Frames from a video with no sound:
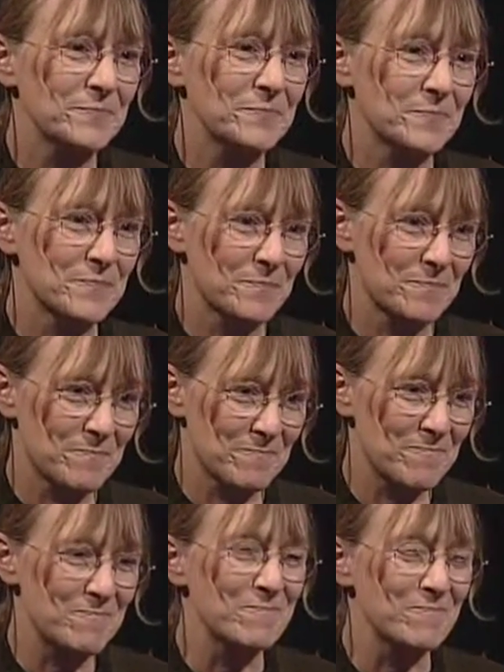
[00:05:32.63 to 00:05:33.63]
Oh, that's
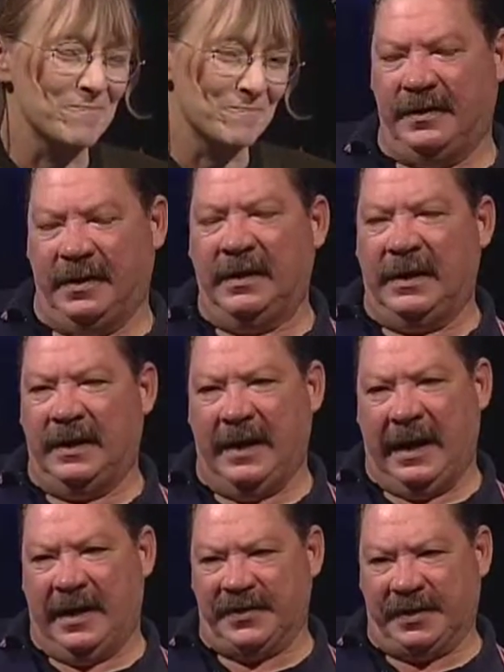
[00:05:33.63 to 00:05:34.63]
that's good. Mm -hmm. And
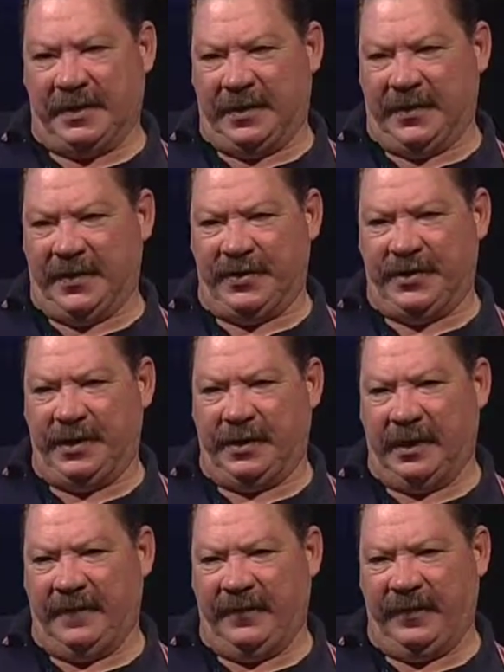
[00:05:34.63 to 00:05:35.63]
now, how's it gone this
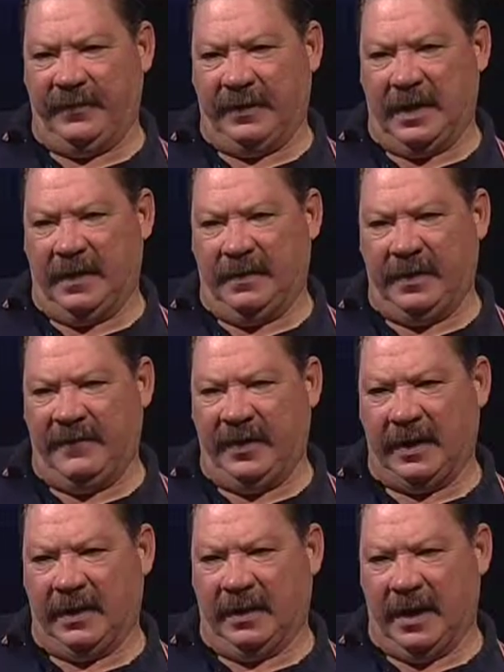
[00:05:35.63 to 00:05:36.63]
year? Have you got have
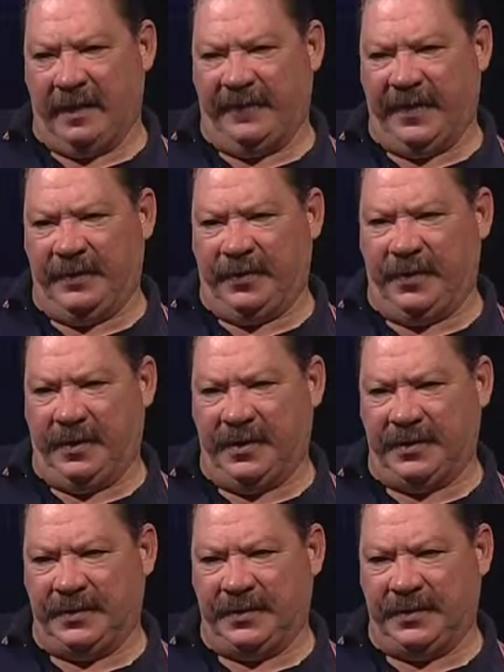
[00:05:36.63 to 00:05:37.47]
you got a lot of input?